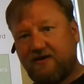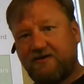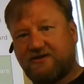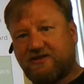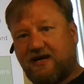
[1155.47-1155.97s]

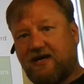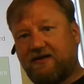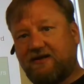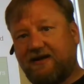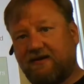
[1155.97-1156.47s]
start
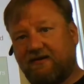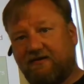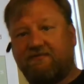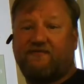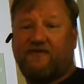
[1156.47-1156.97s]
at a
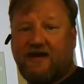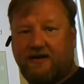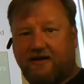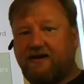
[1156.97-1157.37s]
fairly